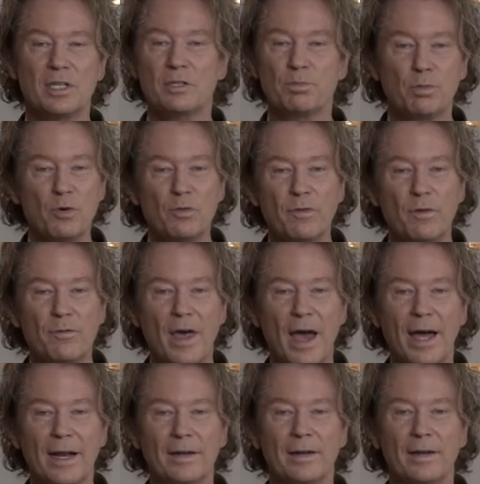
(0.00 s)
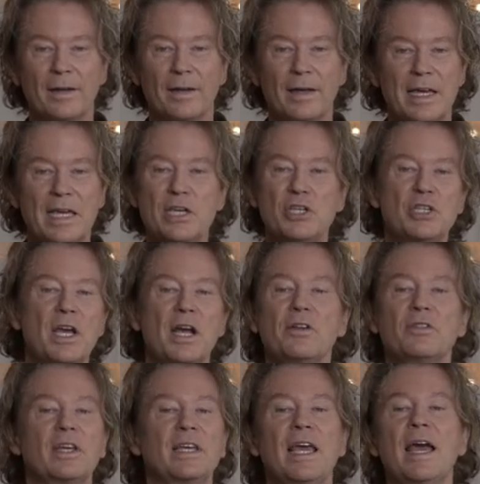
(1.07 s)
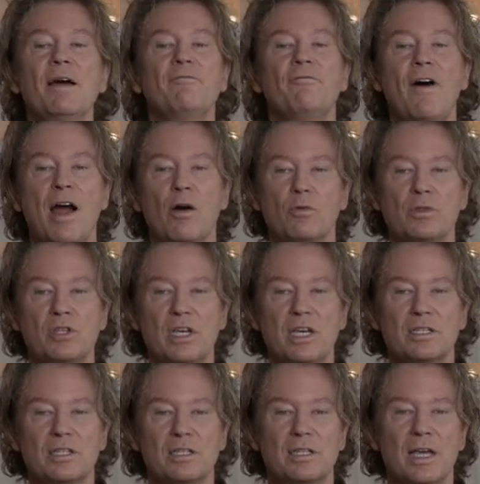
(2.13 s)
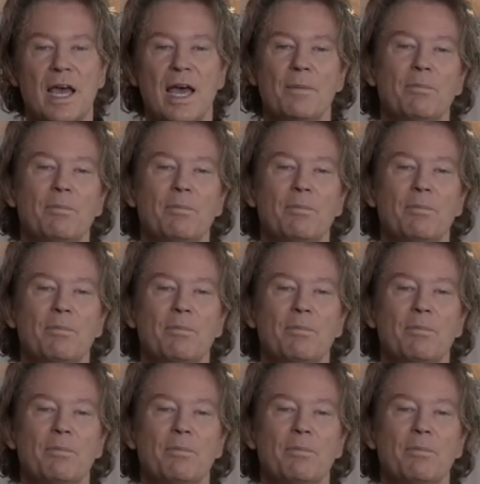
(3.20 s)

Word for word: is proof of that. He shared the campfire with Jesus,